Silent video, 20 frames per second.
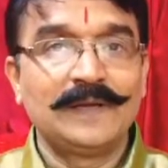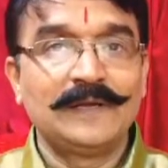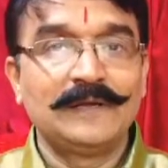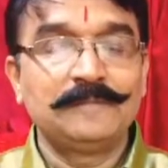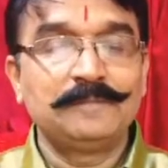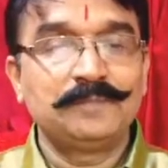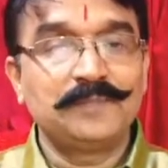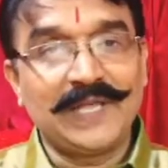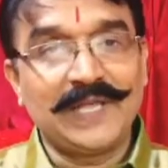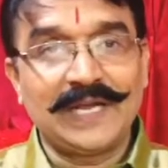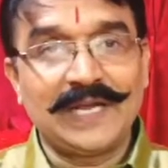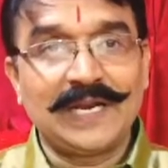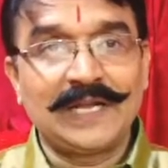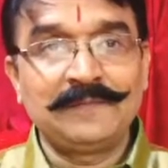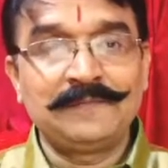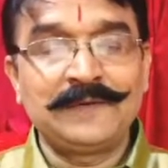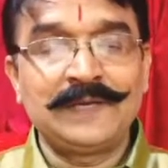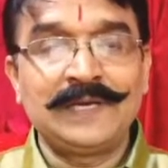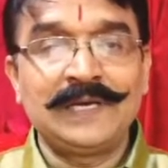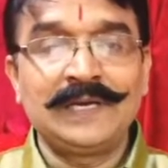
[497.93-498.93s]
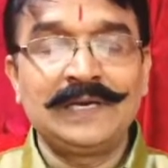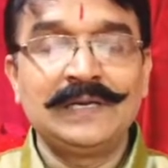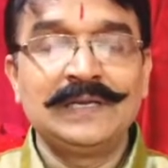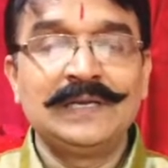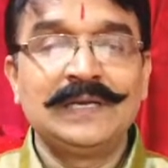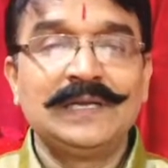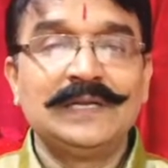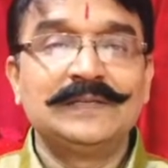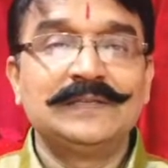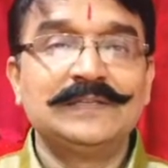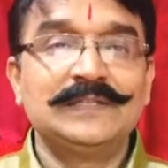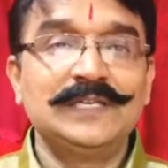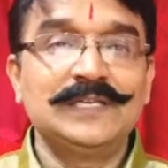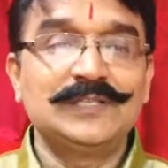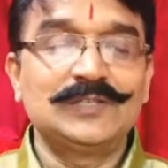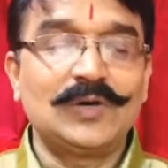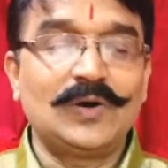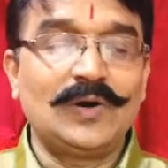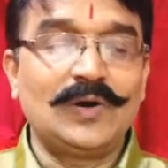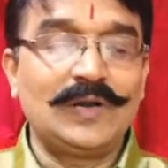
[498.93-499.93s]
Thereafter,
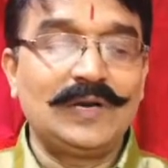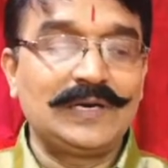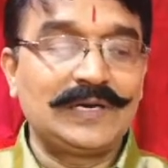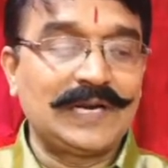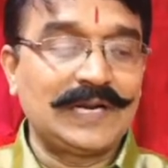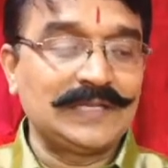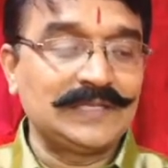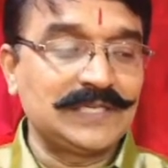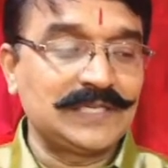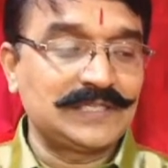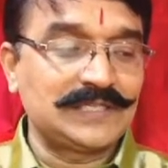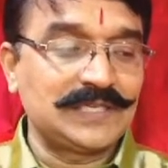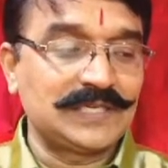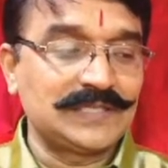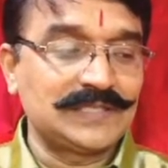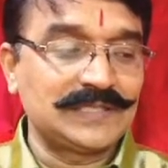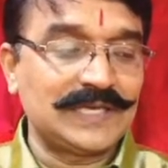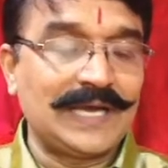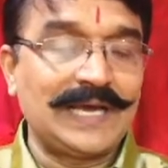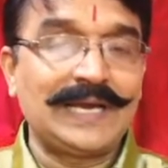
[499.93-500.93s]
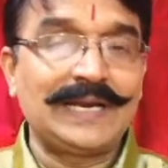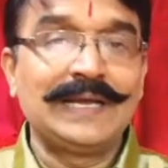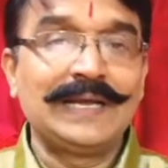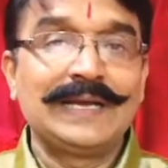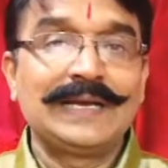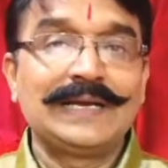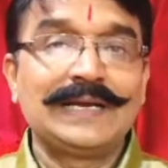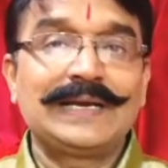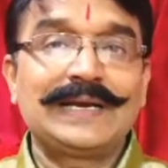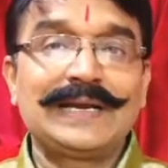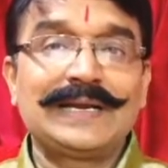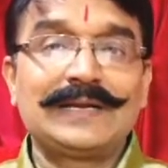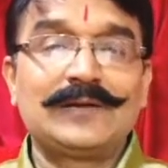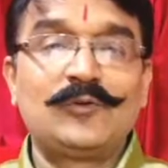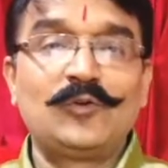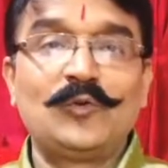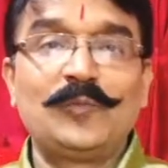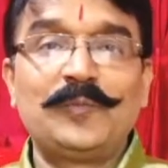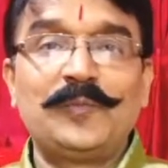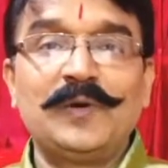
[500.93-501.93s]
these all transactions are
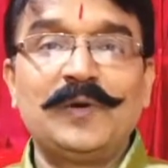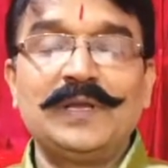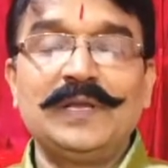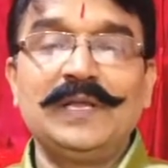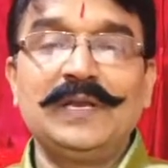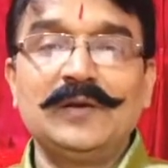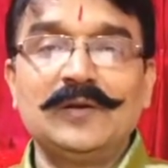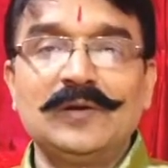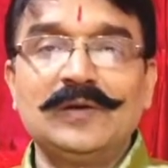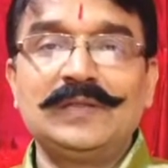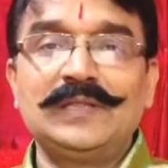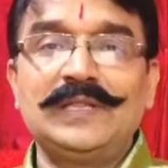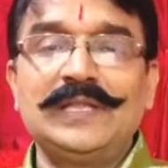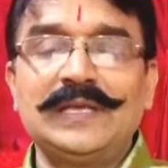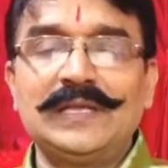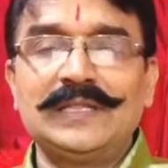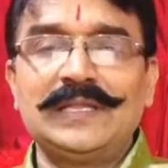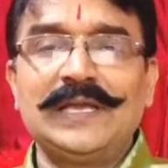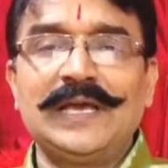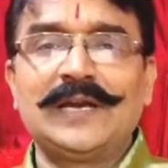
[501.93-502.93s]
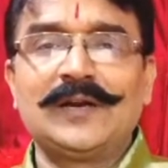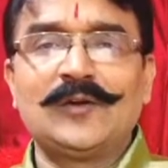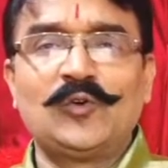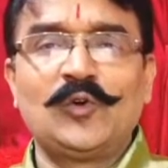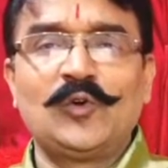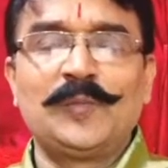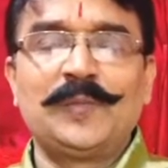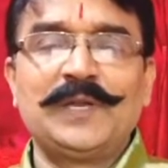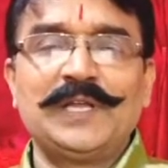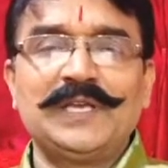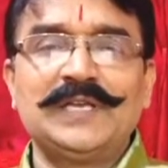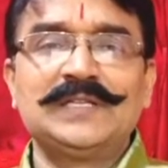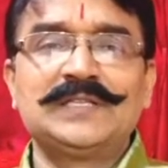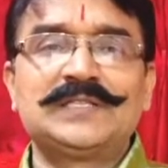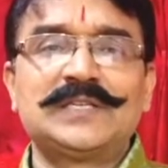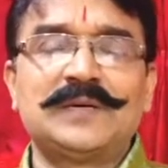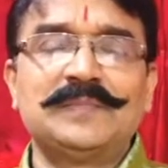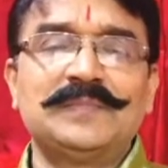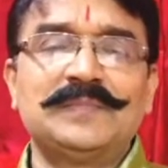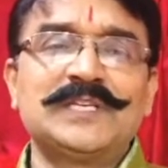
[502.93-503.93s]
grouped in, they are grouped in
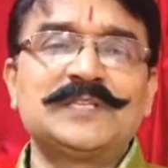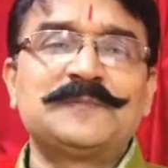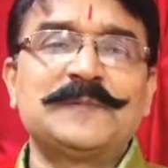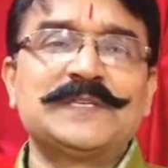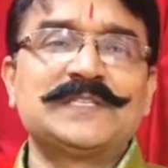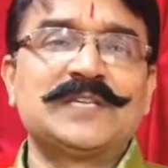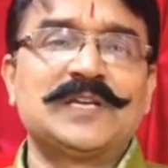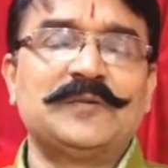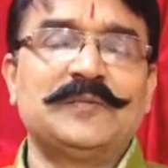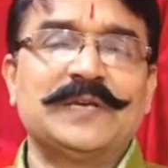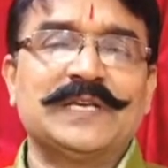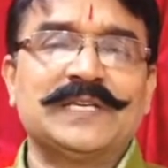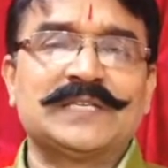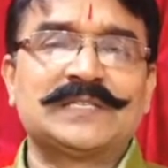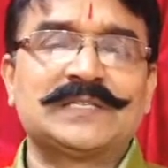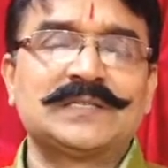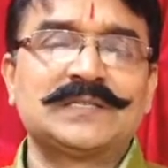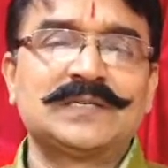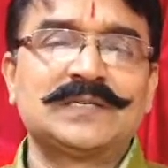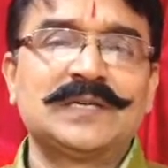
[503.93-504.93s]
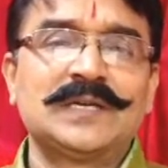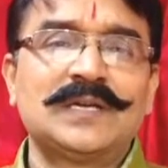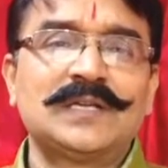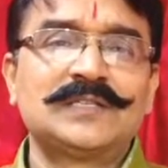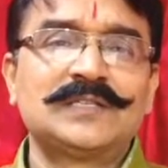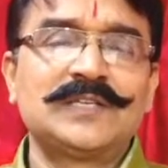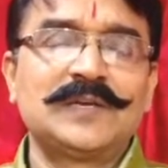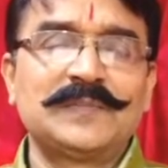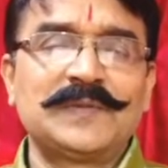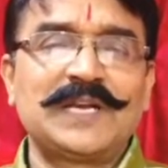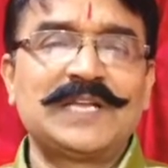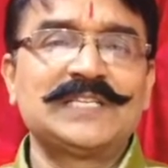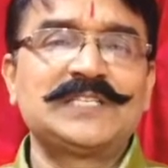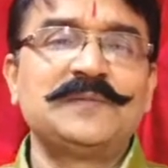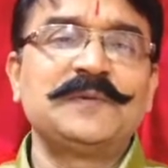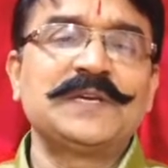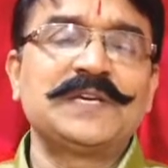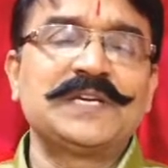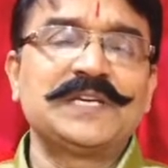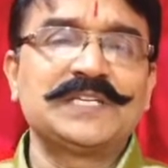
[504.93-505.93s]
some special ways. Some
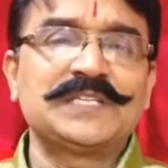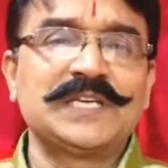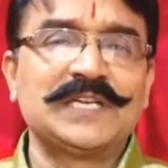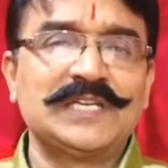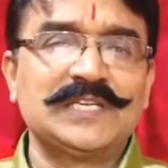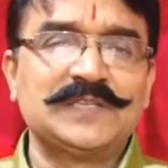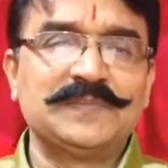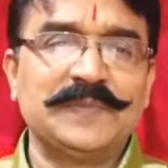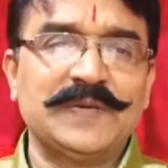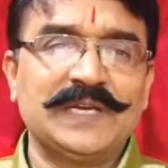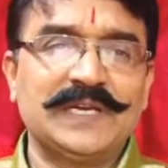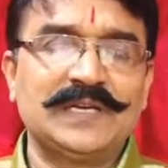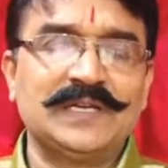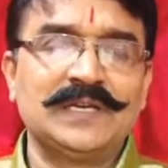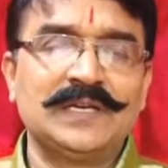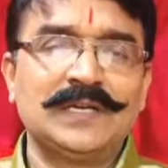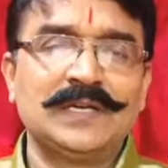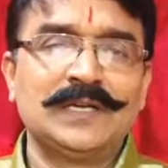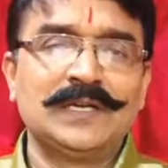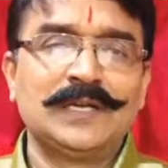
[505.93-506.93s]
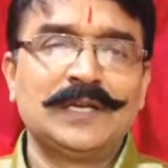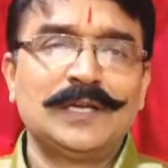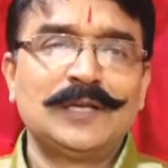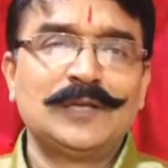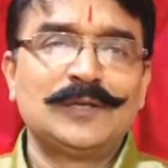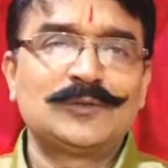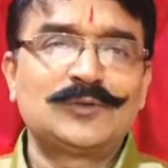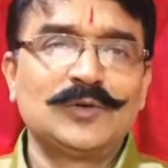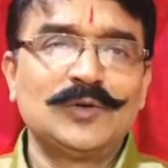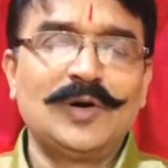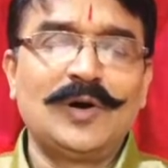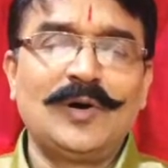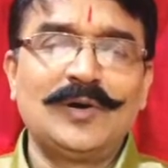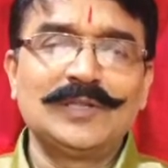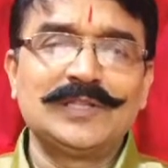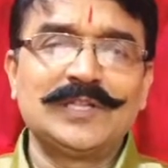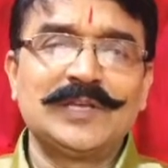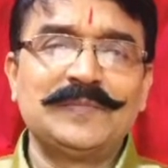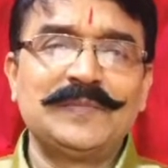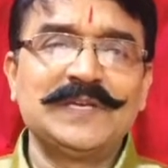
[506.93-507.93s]
classification is made. So
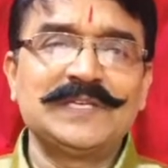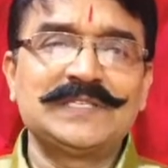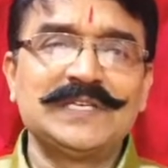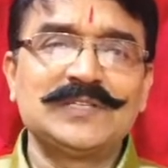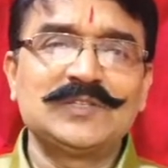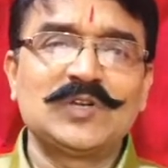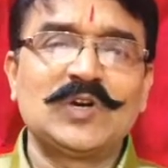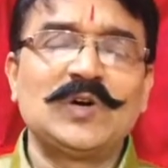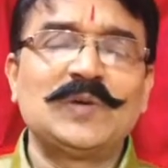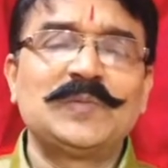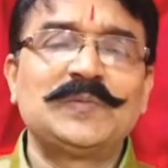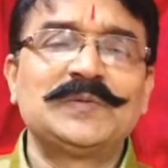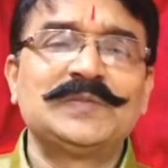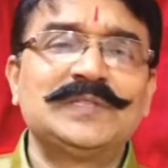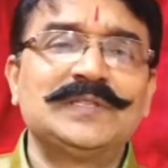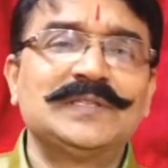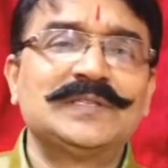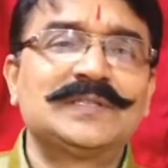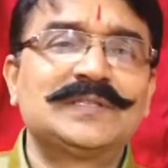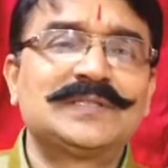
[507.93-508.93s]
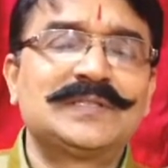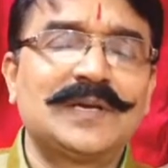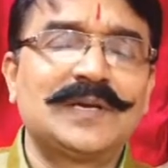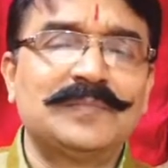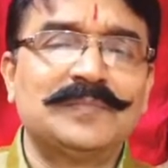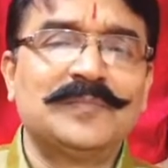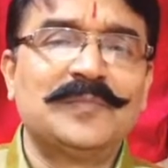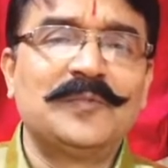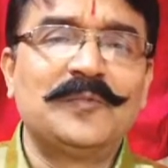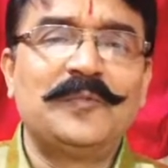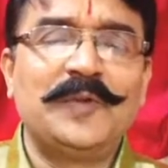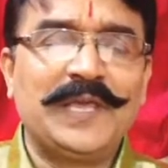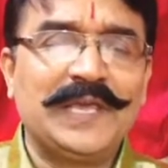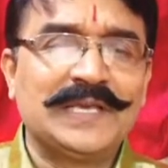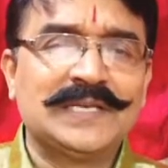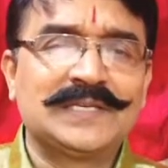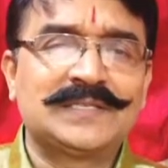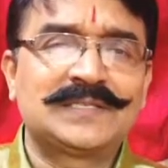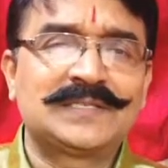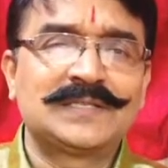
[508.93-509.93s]
on the basis of some
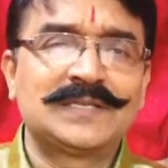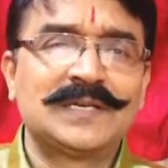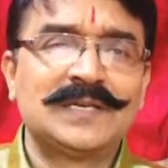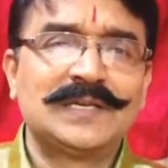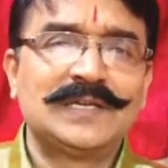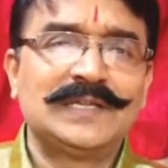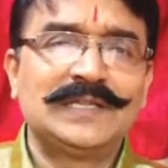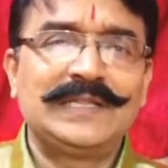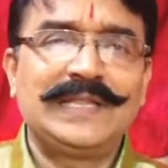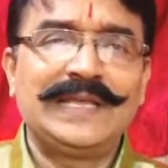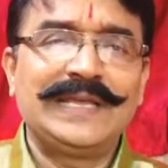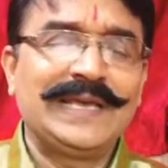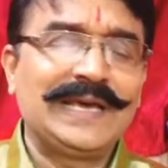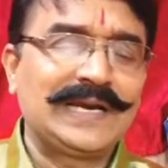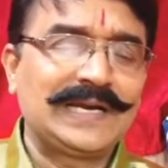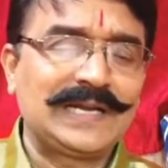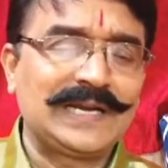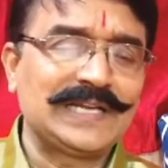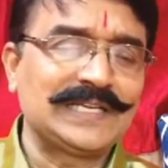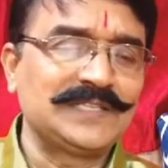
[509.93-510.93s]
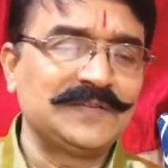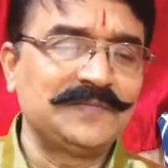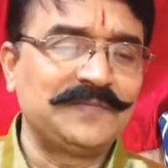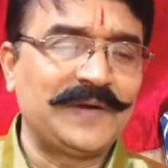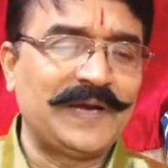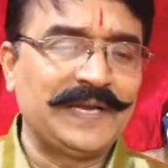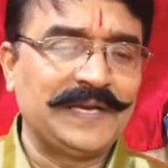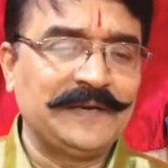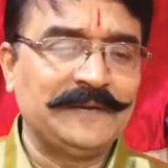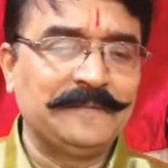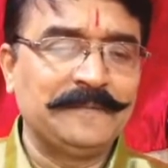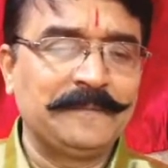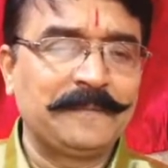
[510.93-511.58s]
ways they are classified.